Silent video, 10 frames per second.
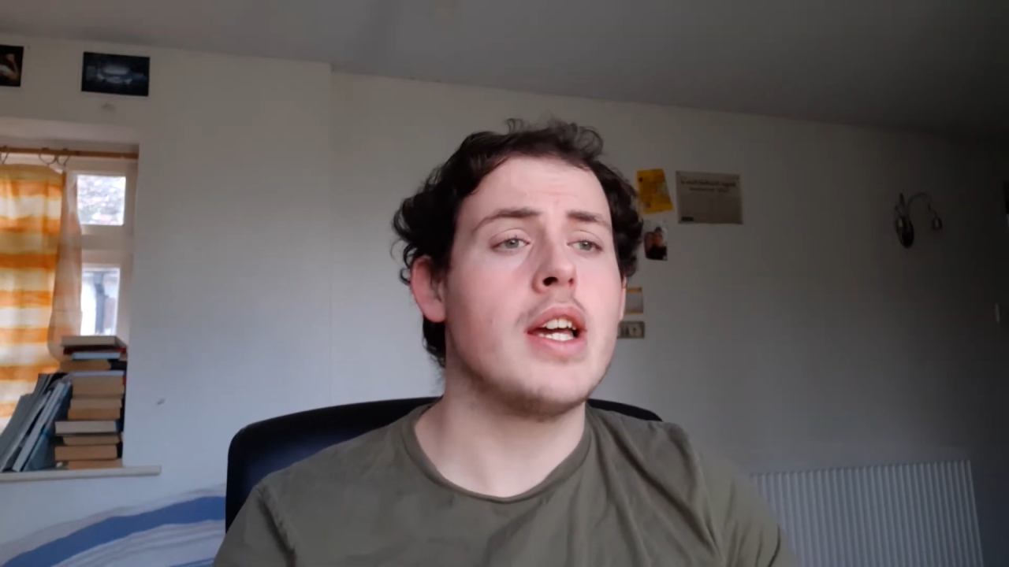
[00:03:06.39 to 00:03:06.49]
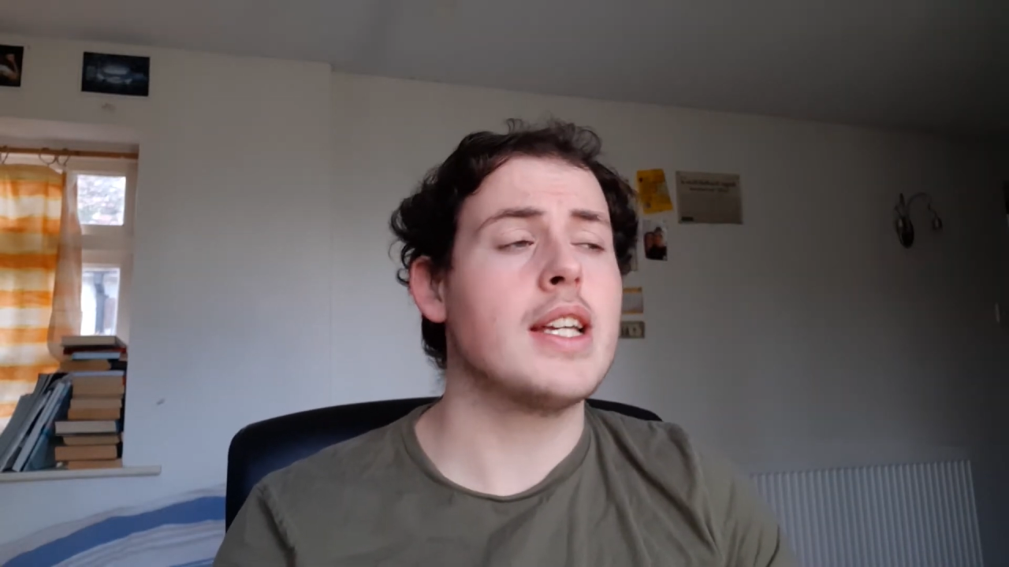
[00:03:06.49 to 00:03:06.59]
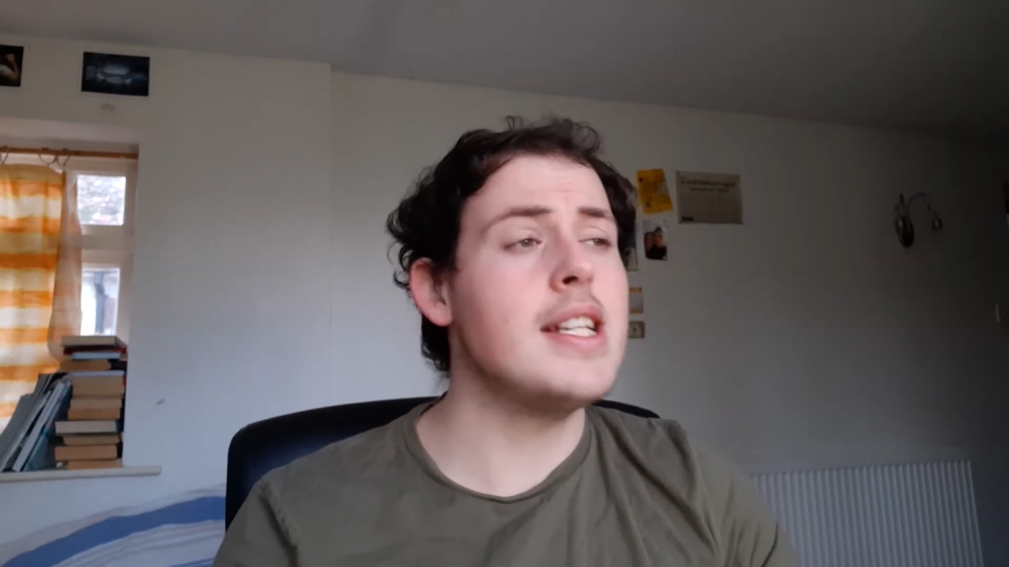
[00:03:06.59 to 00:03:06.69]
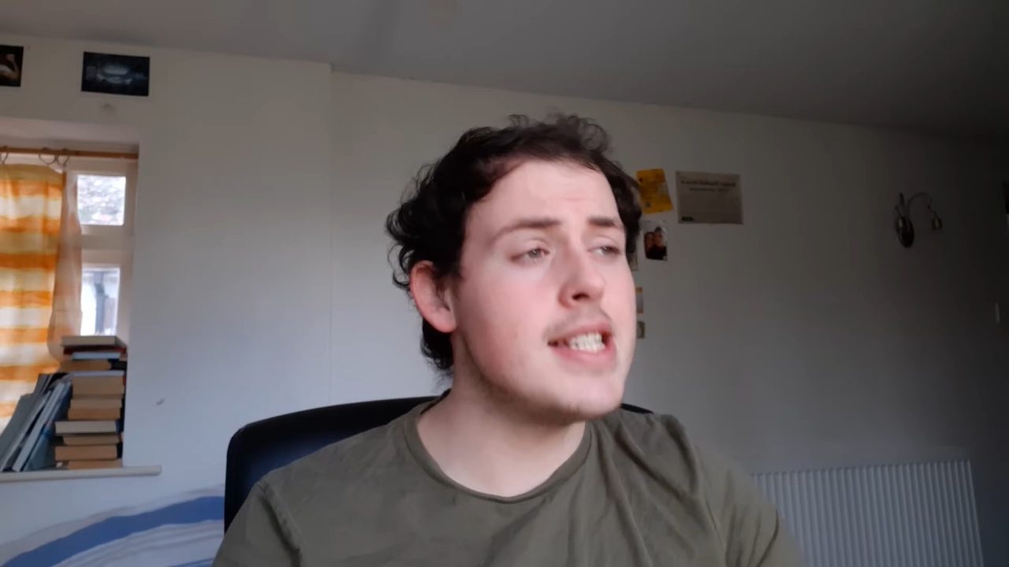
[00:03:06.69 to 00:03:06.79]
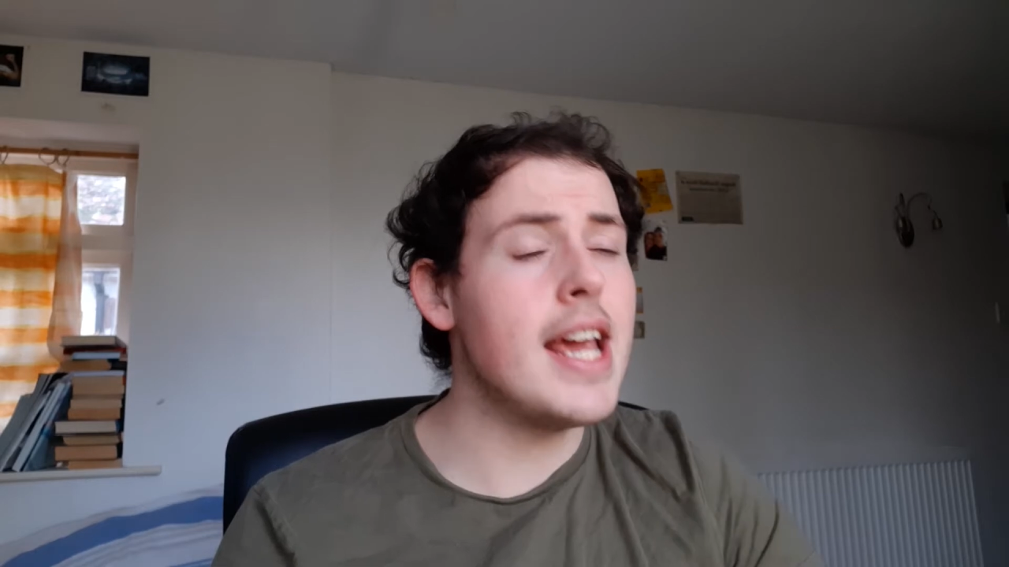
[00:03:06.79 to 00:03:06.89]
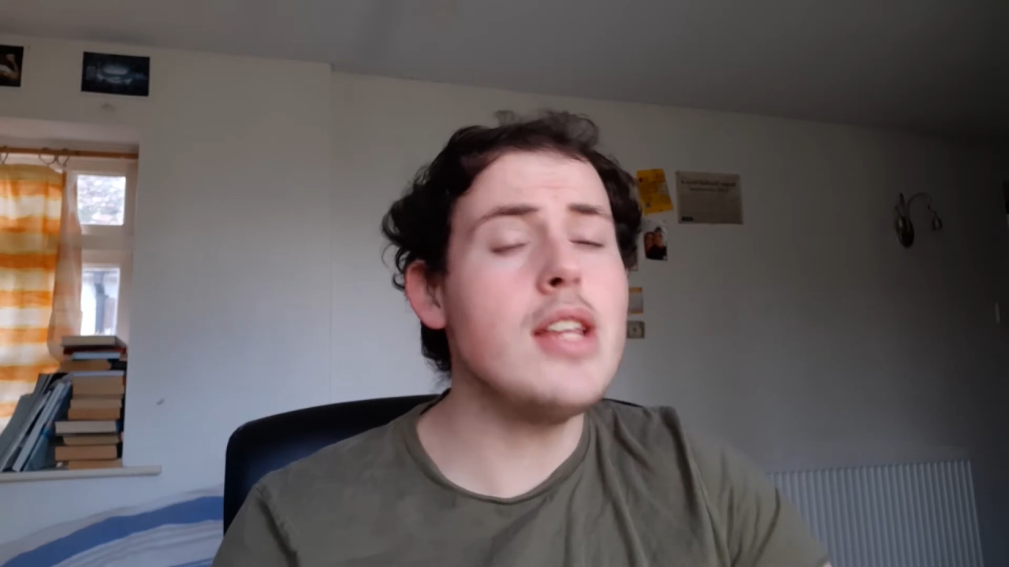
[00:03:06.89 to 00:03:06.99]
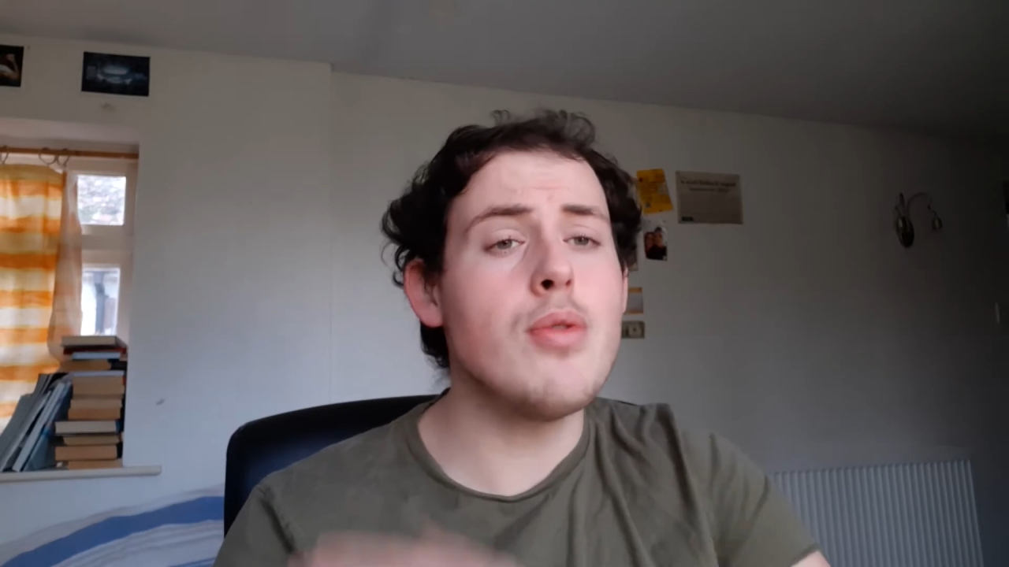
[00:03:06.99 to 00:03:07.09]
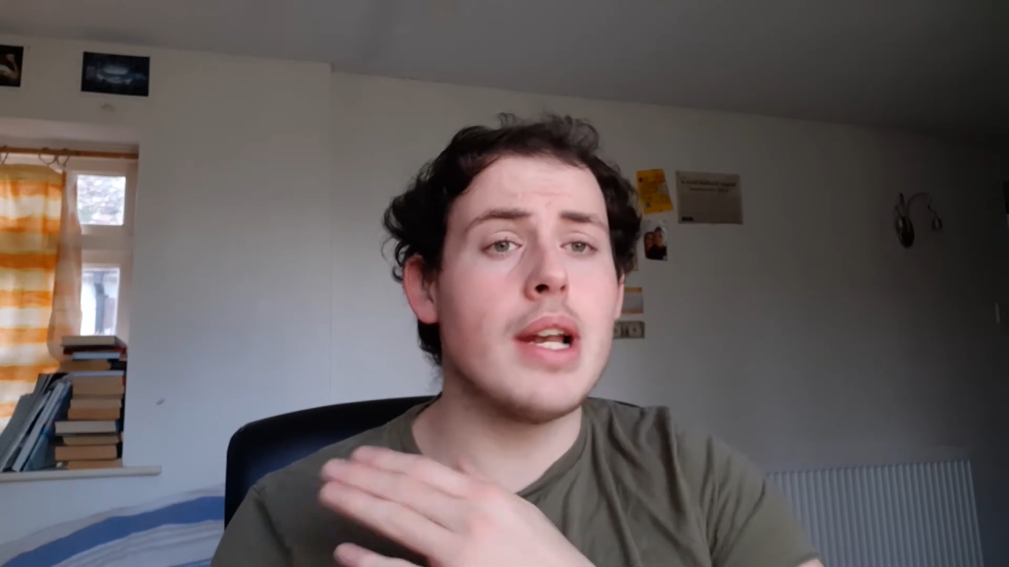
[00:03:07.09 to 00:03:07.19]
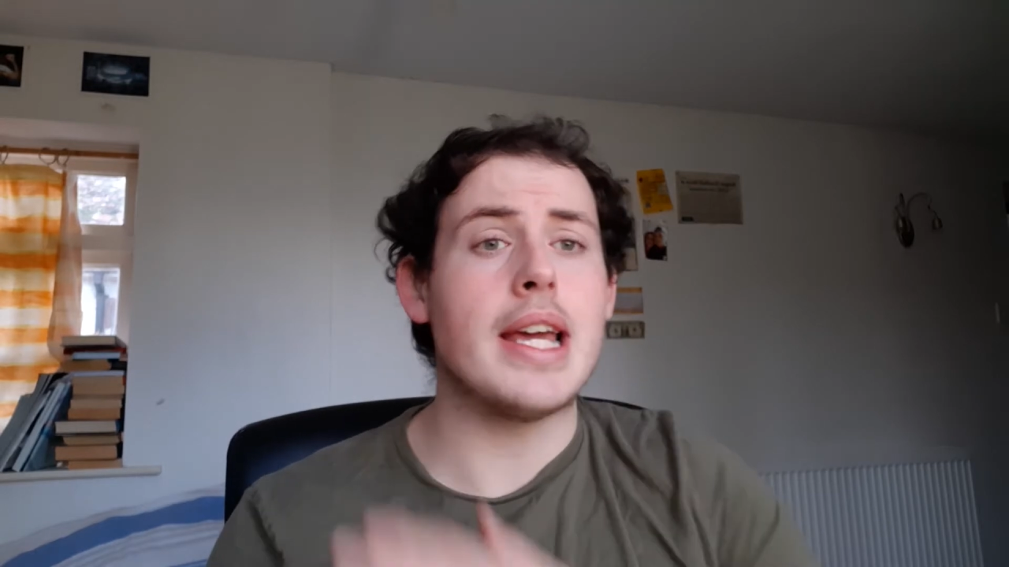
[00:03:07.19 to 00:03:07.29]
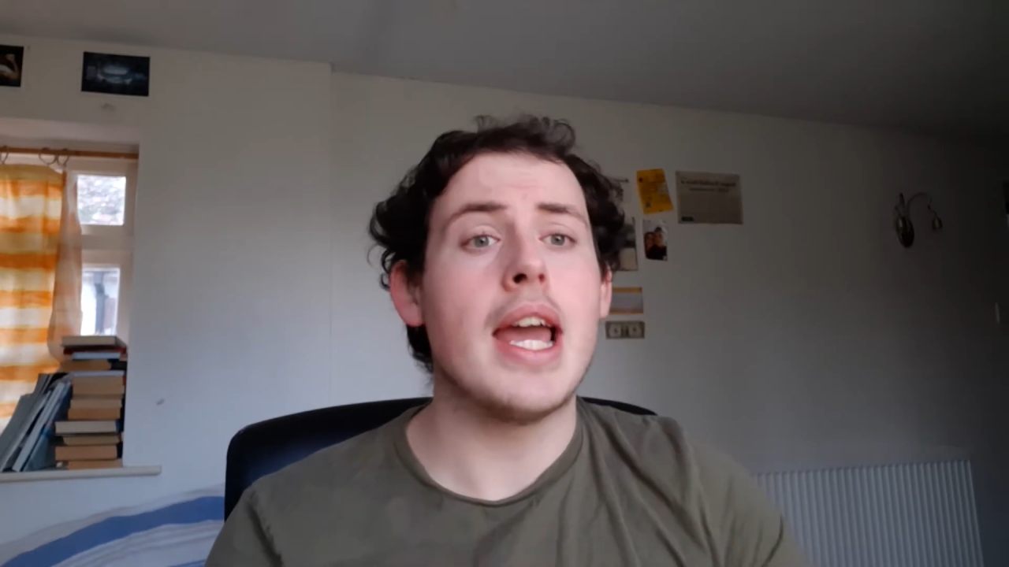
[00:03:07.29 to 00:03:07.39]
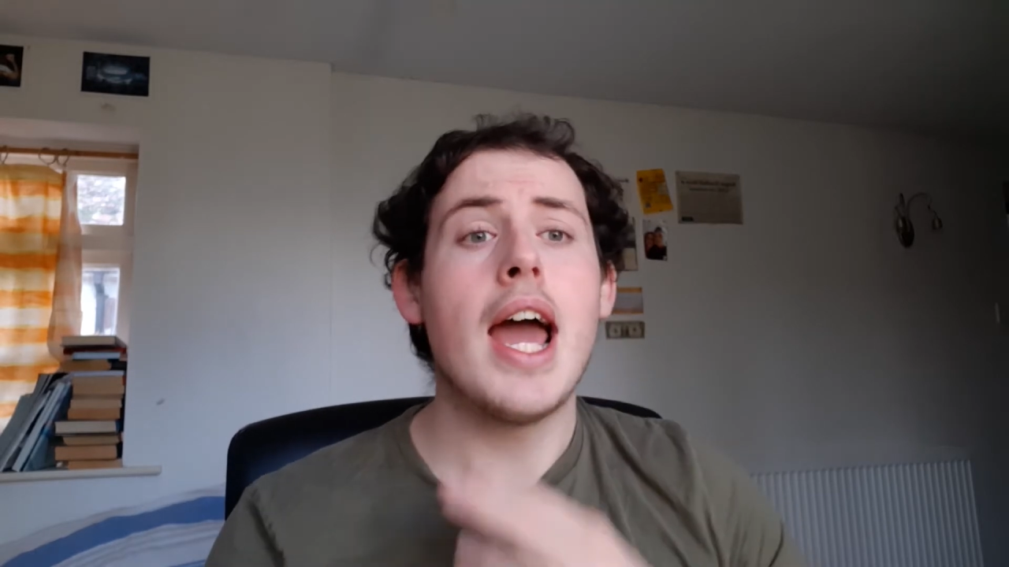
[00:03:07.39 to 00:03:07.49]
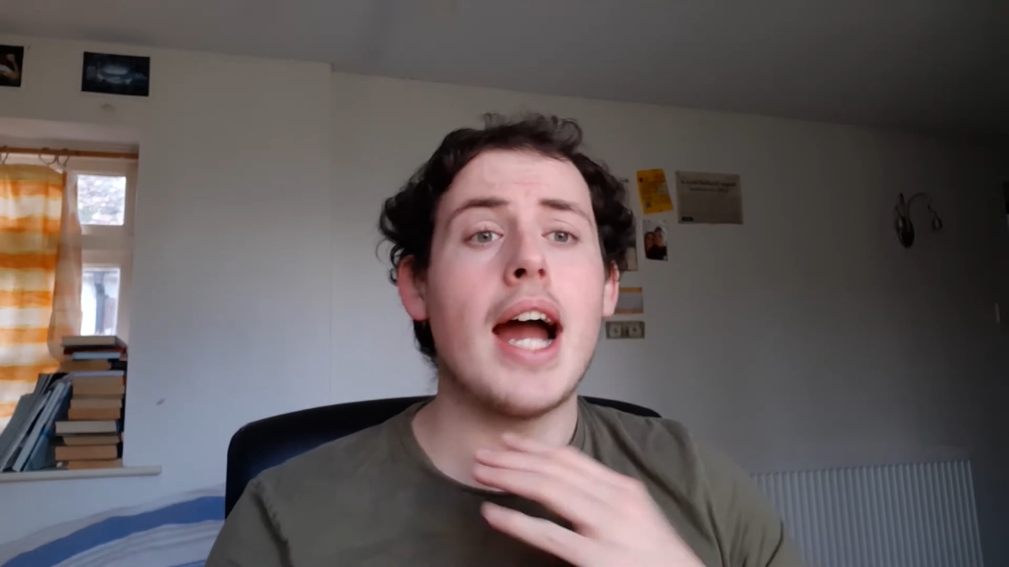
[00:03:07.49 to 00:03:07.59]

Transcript: Continually.